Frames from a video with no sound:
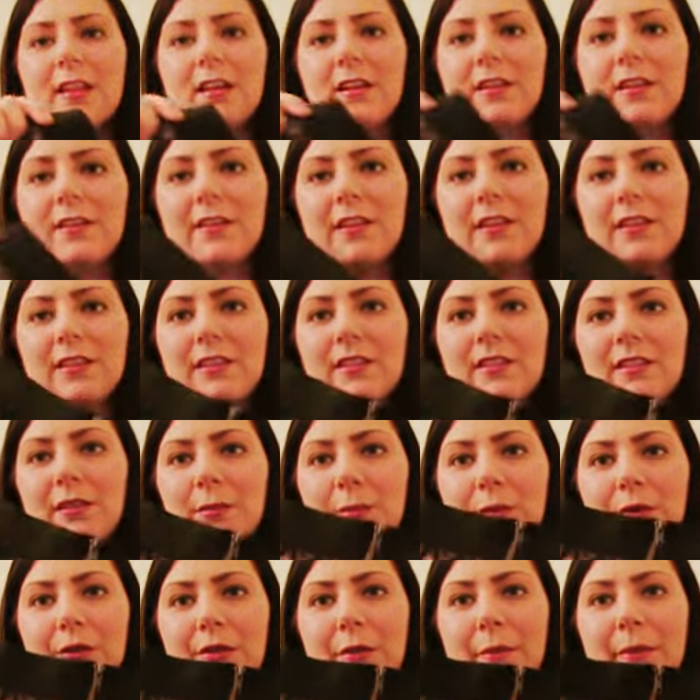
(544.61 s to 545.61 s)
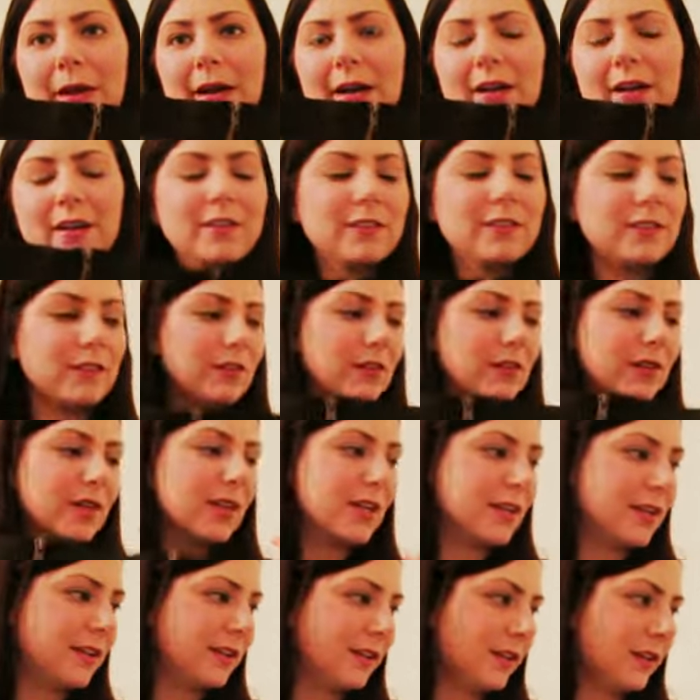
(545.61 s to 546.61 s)
then it also has a zipper in the back. So I
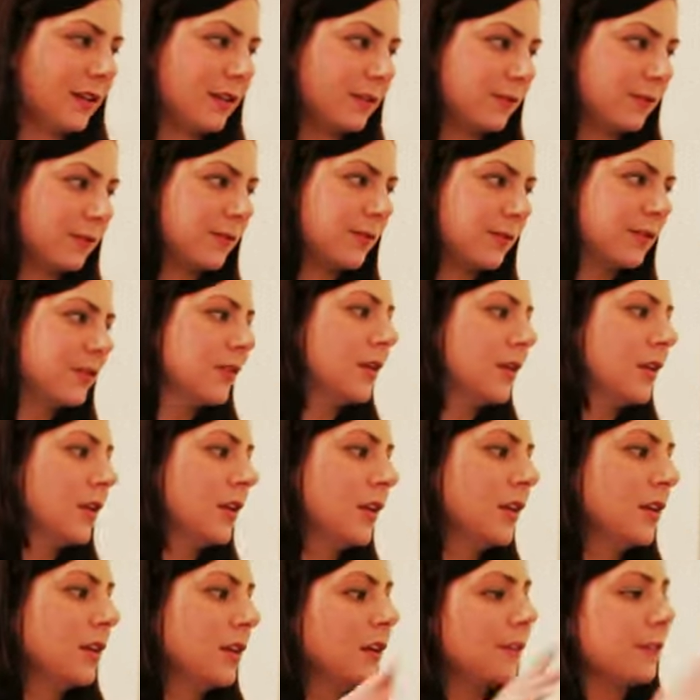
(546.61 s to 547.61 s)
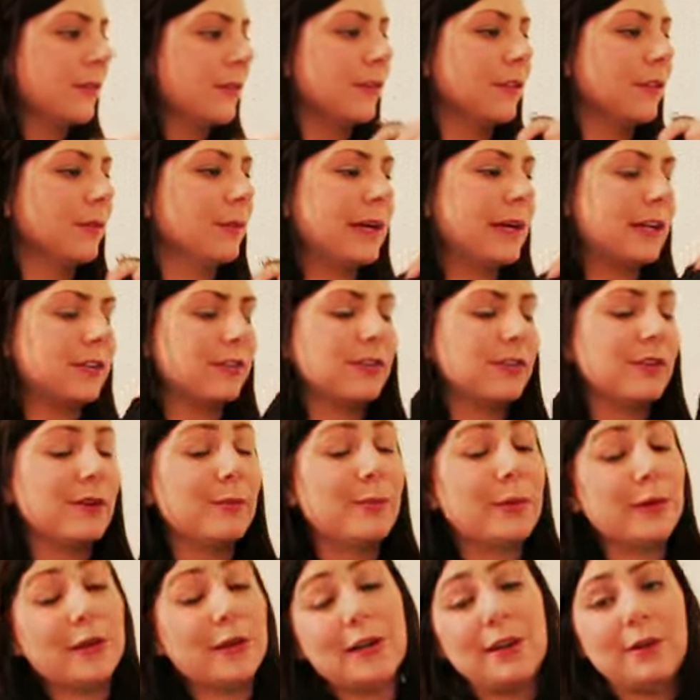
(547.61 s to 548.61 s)
kind of loved for the
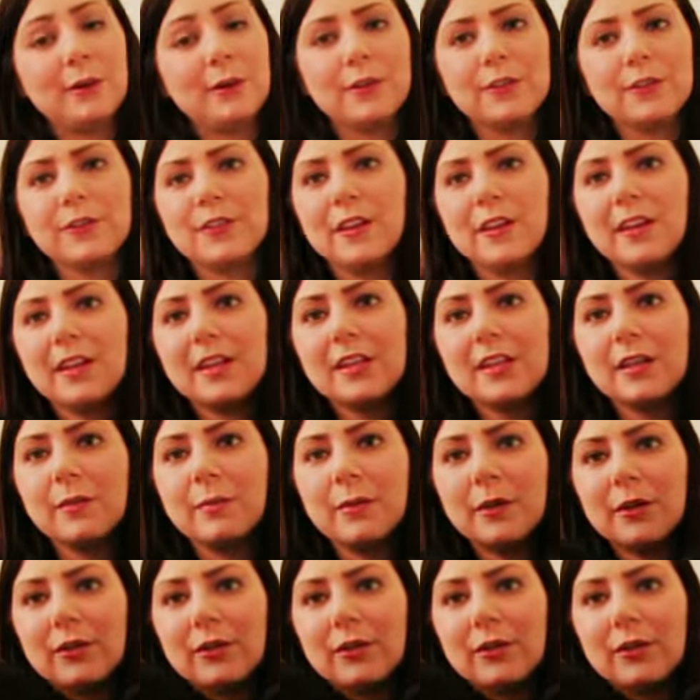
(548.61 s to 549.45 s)
bachelorette party, which I didn't get